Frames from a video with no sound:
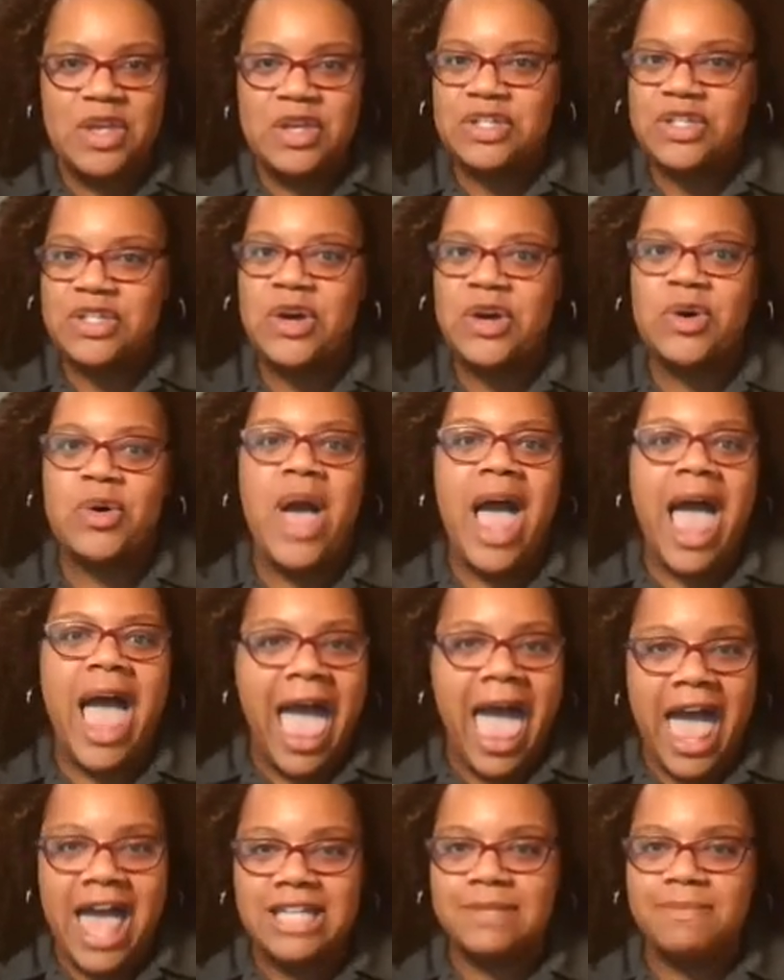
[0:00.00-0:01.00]
So
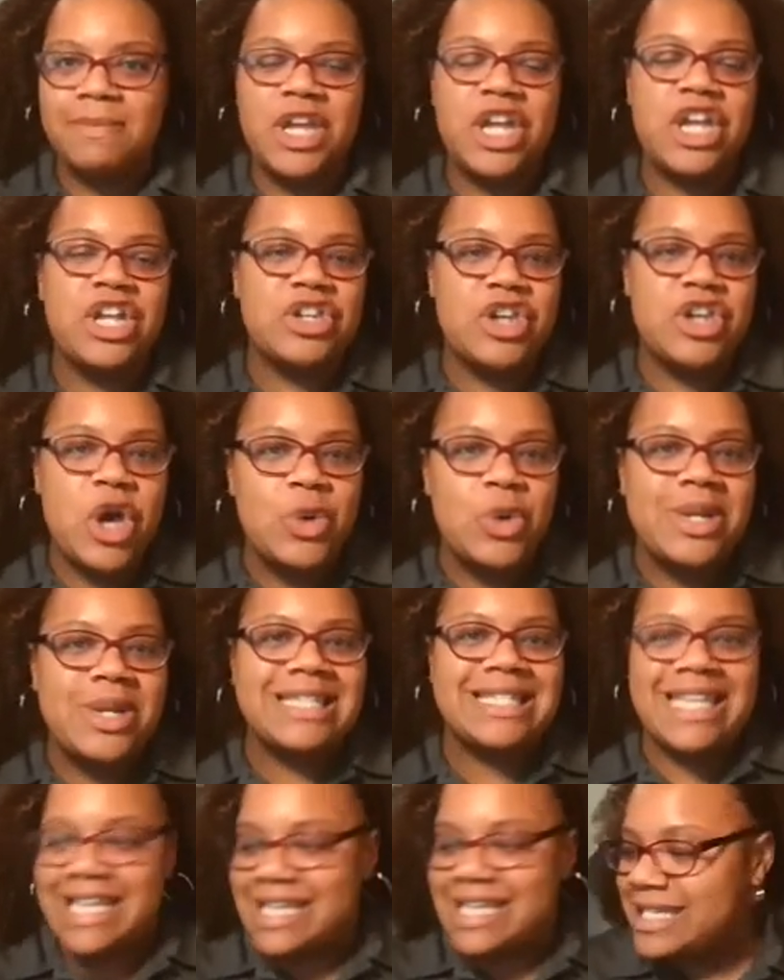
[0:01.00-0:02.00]
as being known
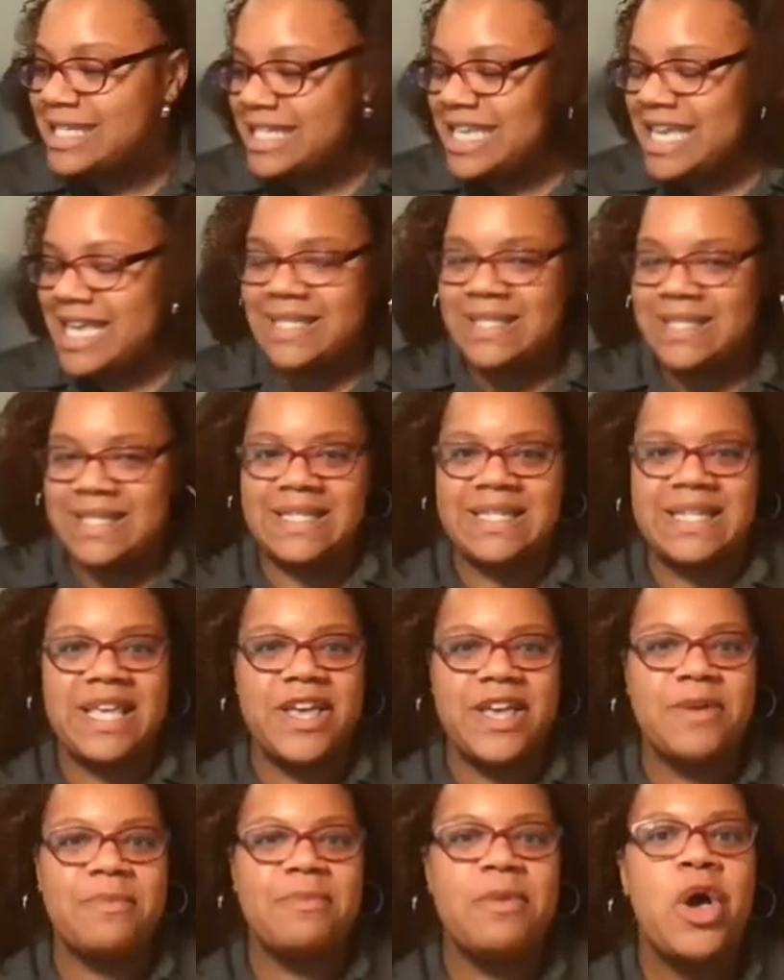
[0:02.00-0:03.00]
as
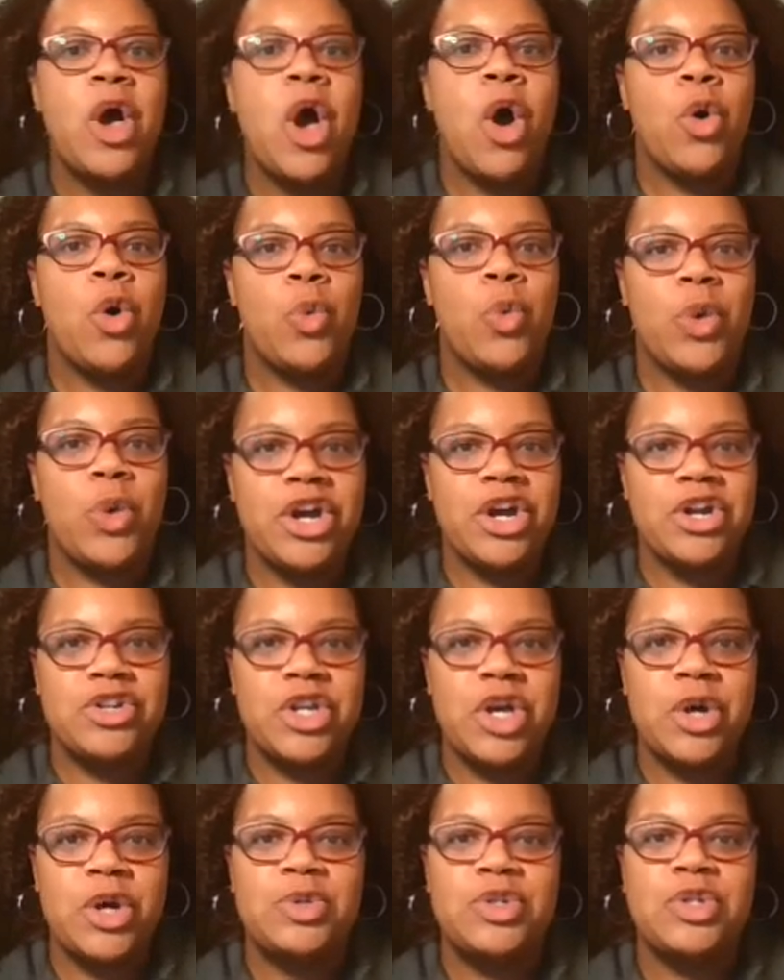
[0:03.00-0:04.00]
NCSSM, we are
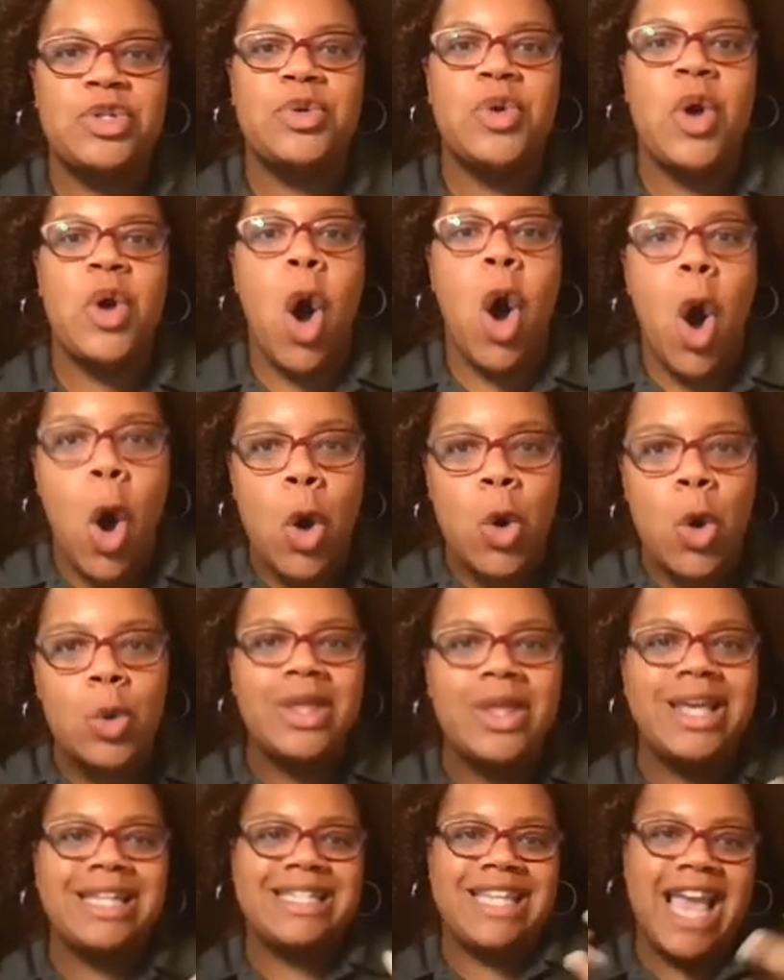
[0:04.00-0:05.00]
known to
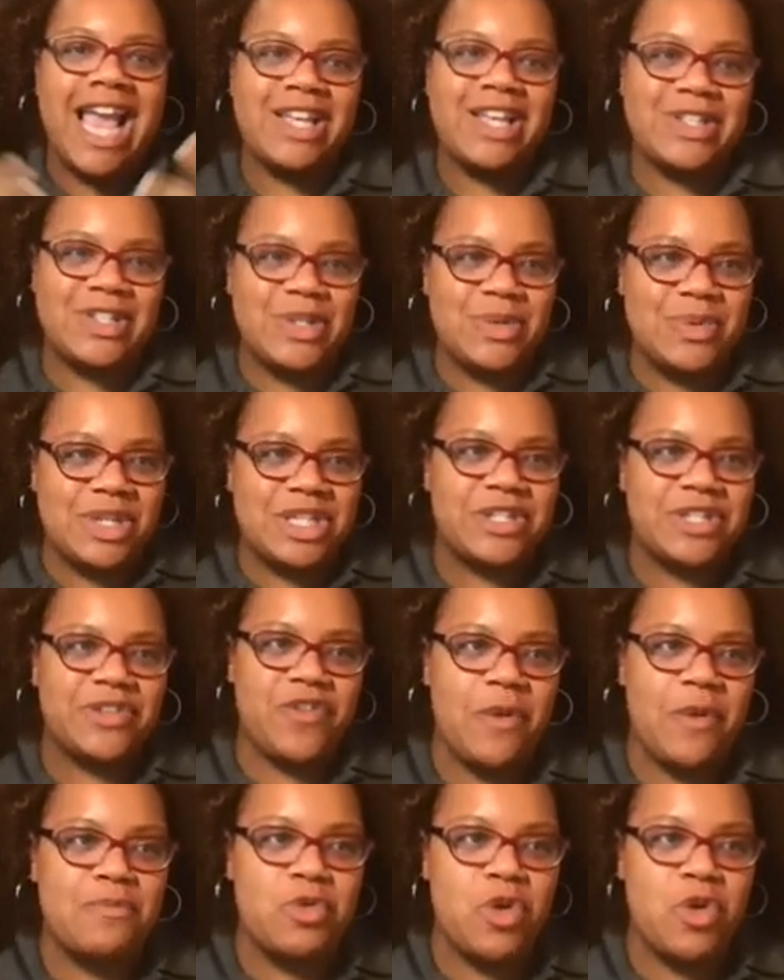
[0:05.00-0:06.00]
only take students
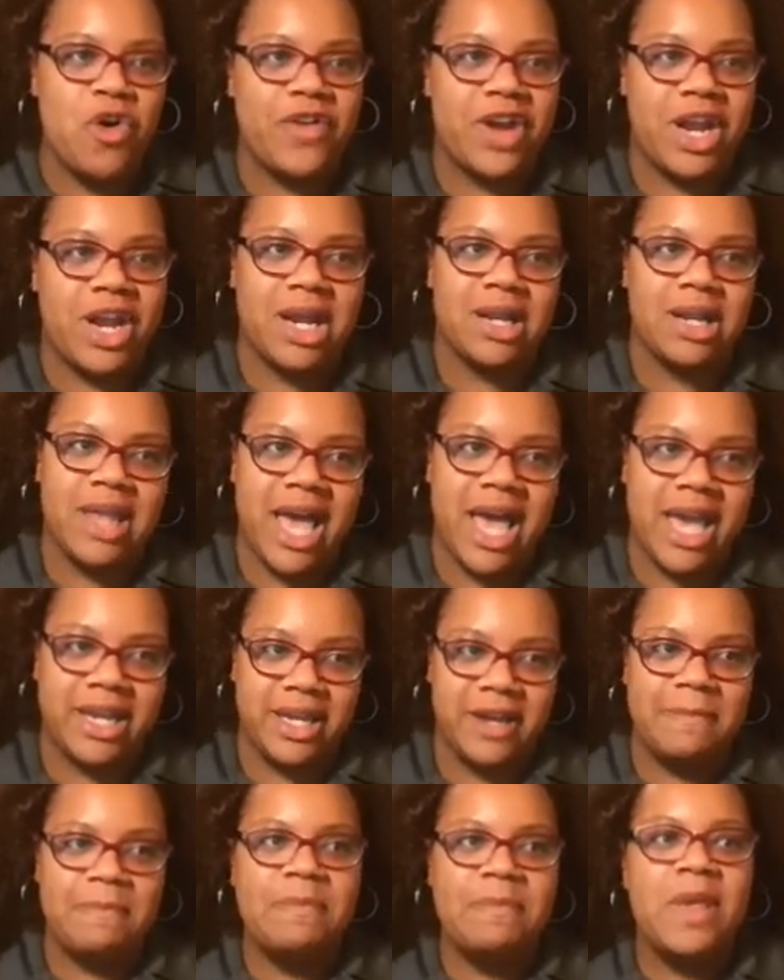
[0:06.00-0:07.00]
from North
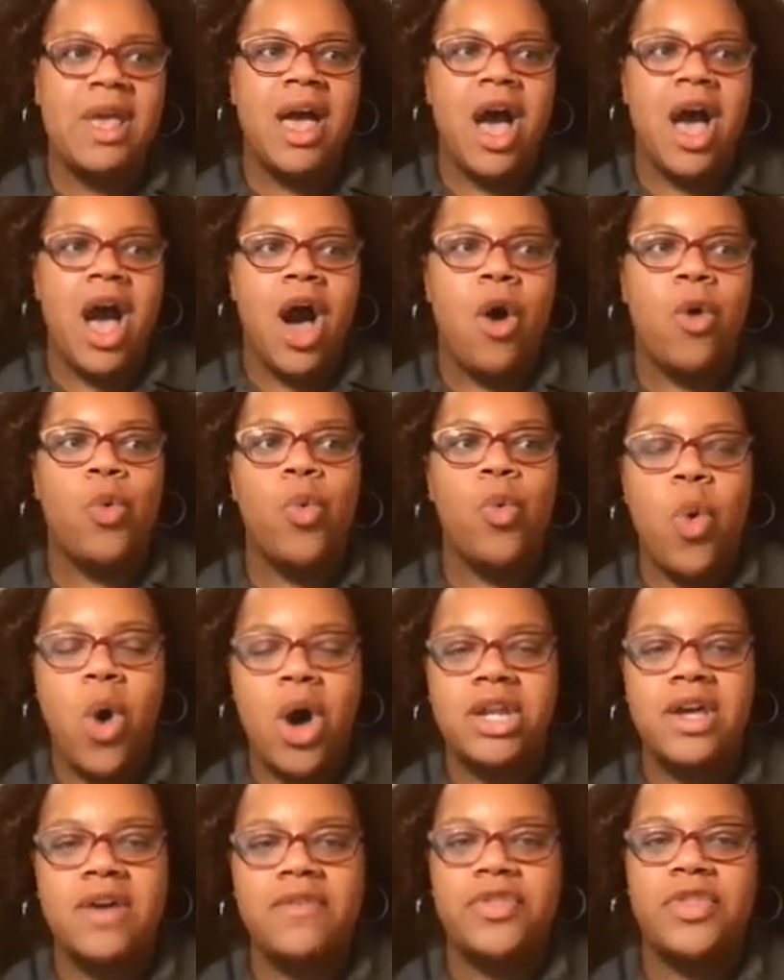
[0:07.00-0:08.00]
Carolina.
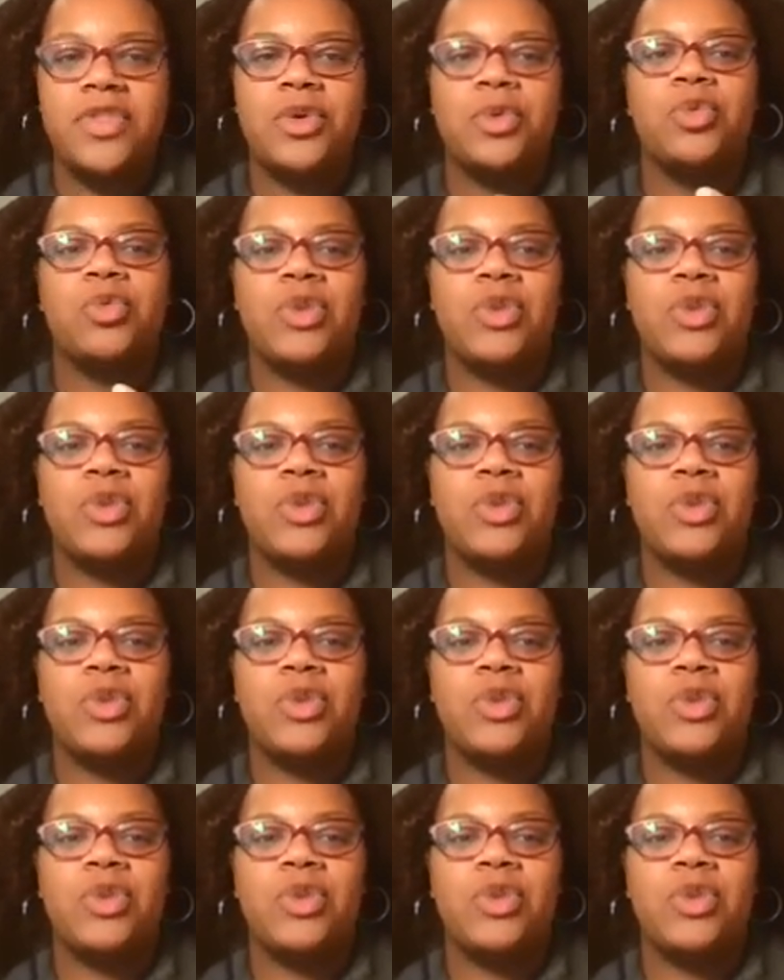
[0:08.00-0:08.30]
One of the